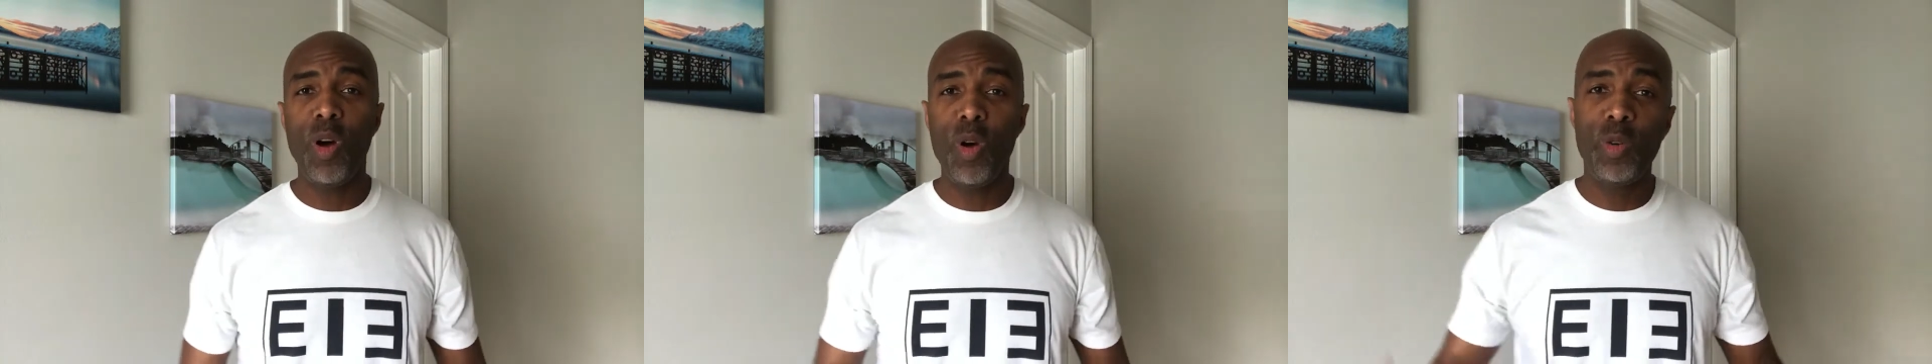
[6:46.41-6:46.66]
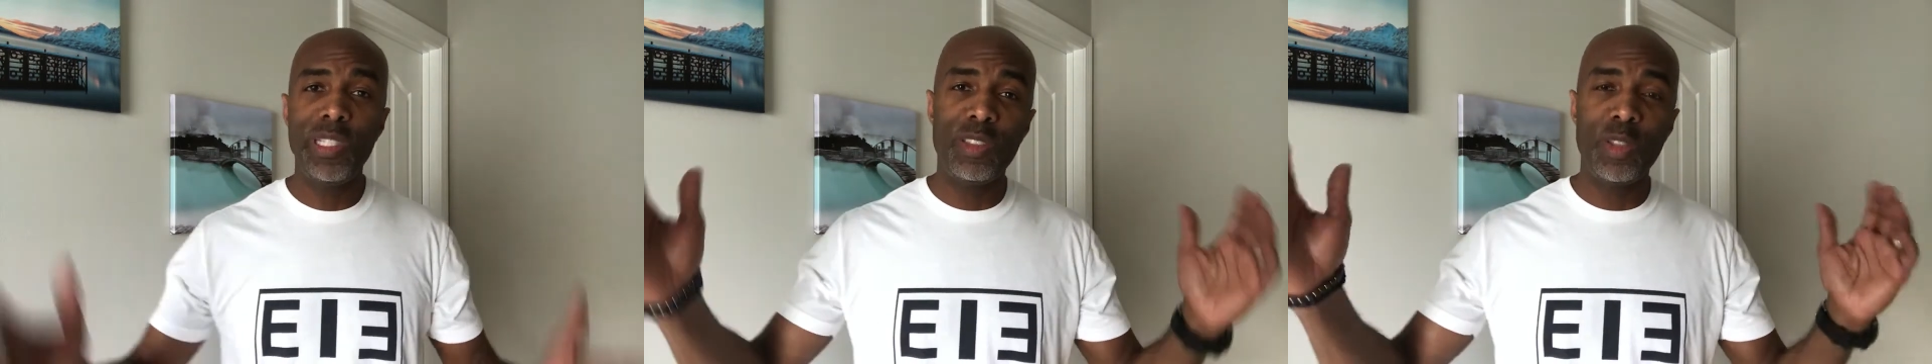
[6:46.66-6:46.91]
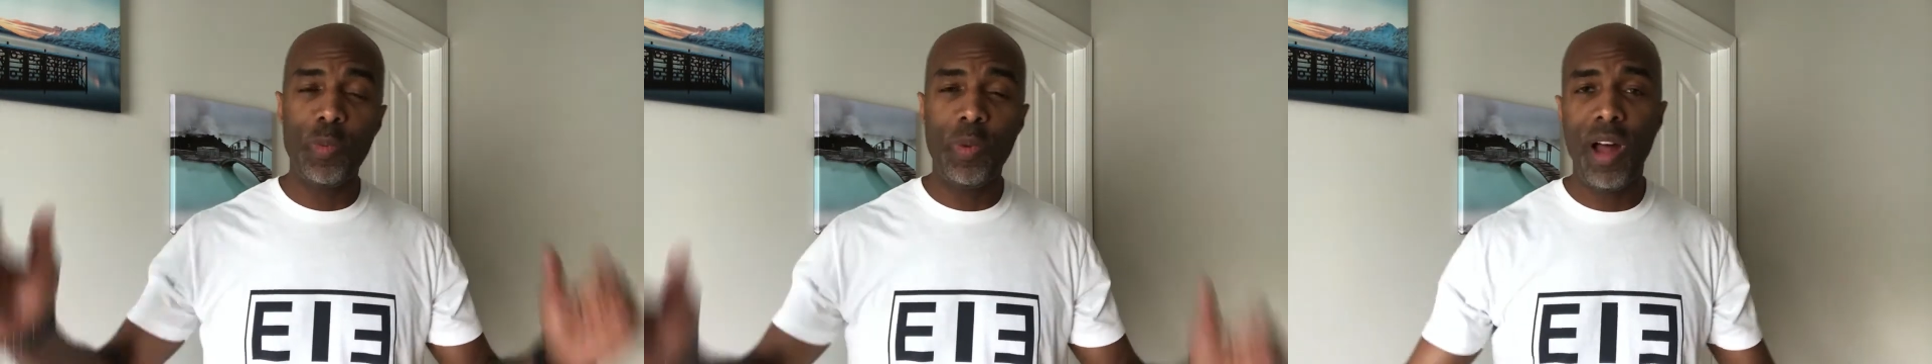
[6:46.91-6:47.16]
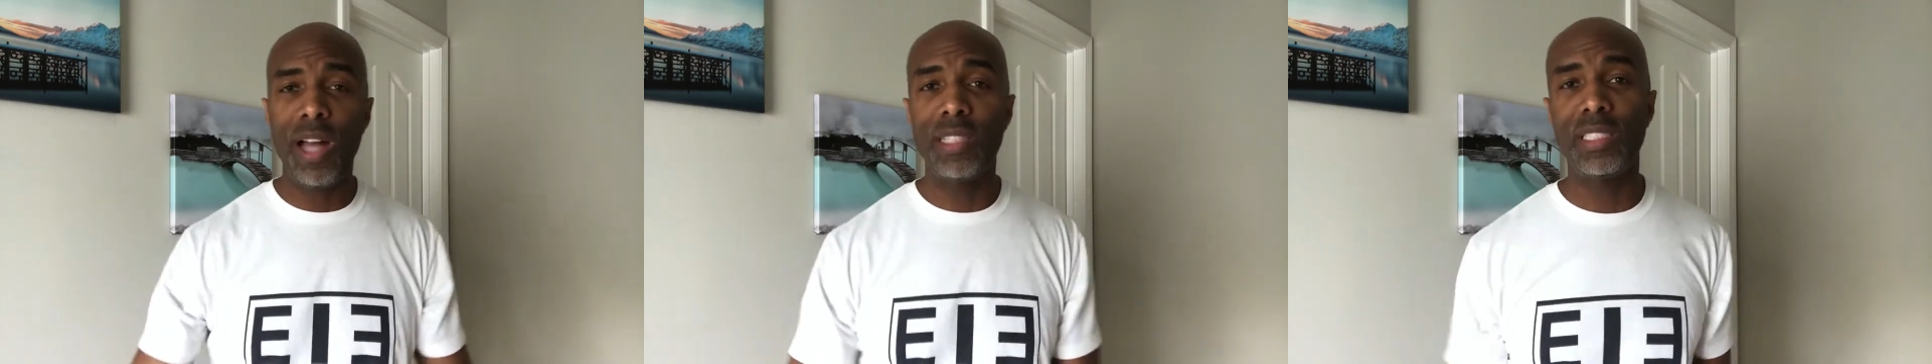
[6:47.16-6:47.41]
oh, he's so
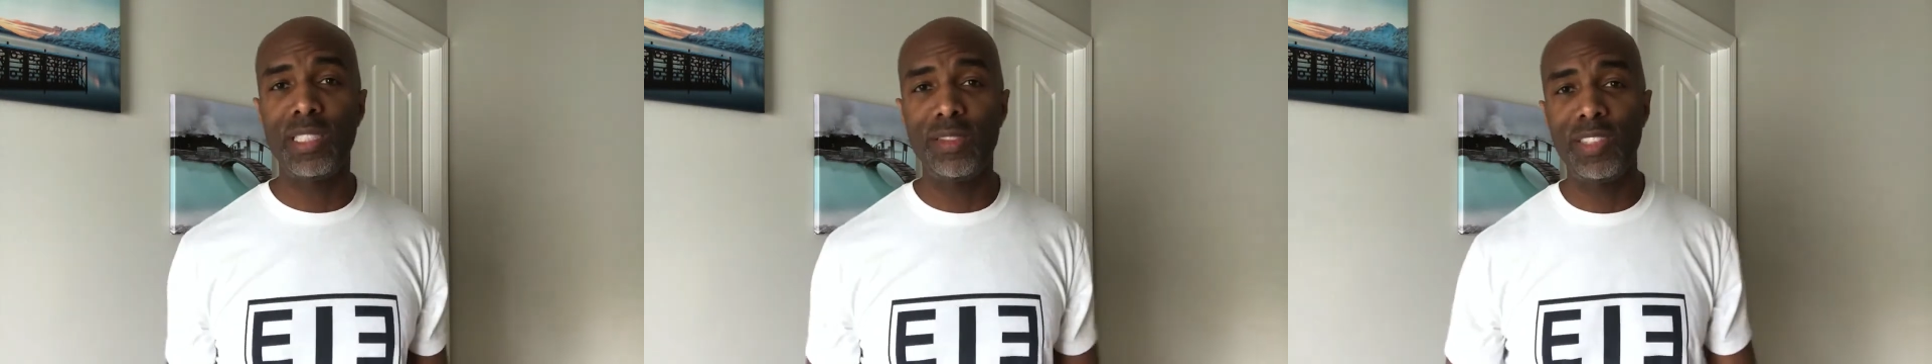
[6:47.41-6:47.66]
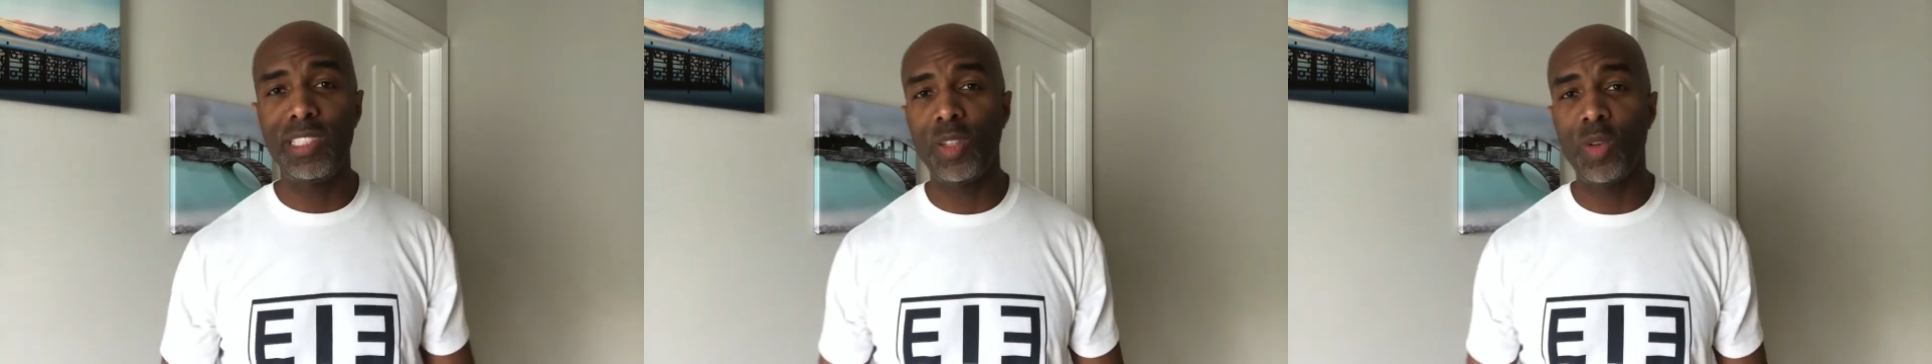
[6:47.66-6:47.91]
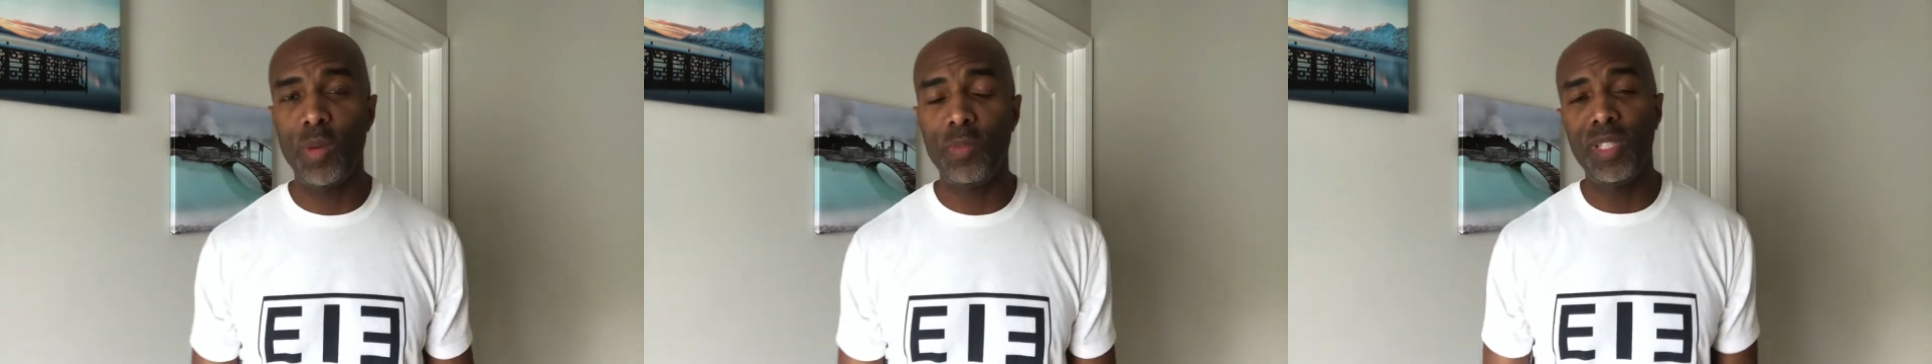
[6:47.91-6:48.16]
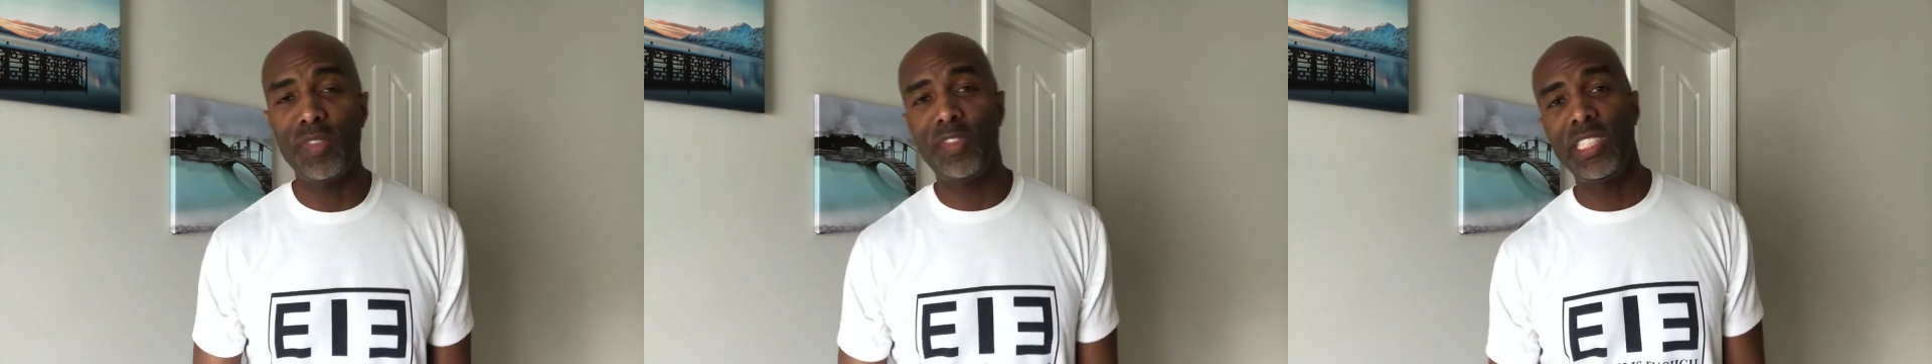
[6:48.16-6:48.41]
positive, he's so
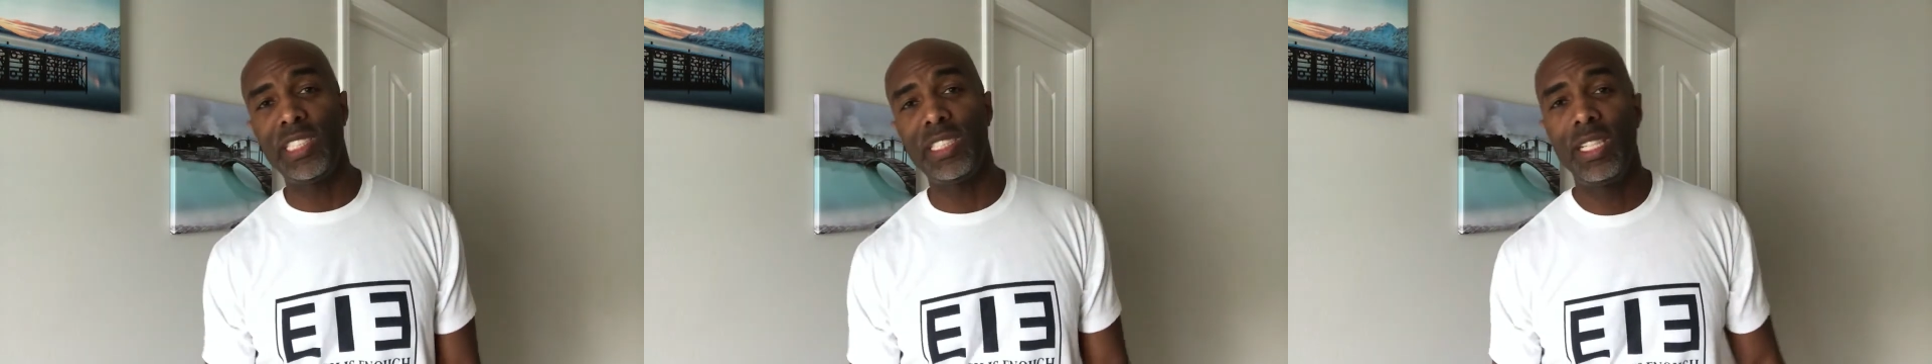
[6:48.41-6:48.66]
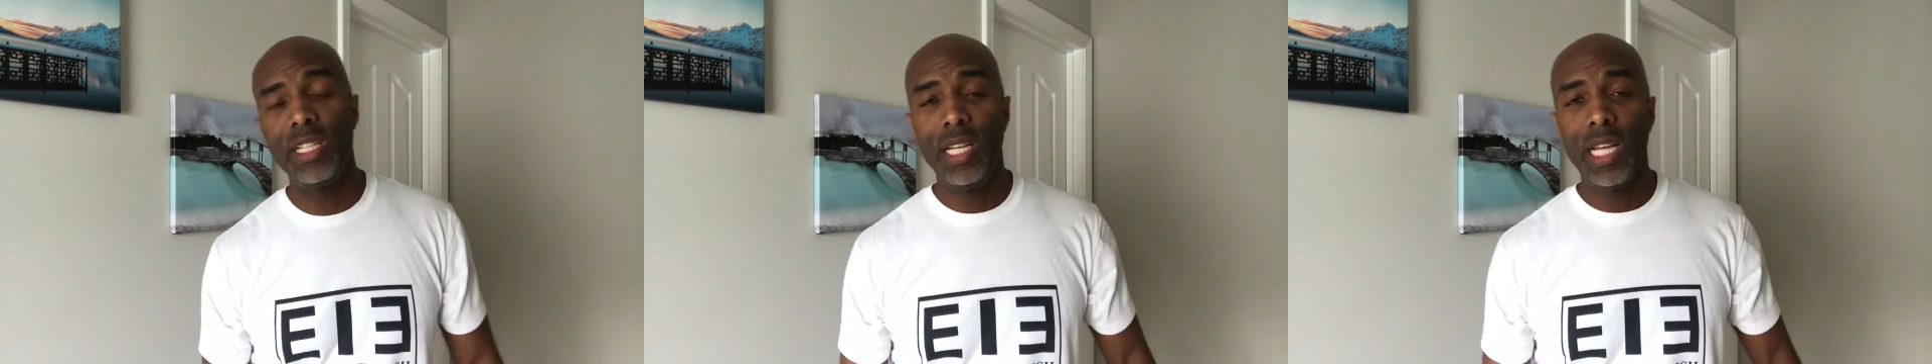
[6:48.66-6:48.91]
uplifting.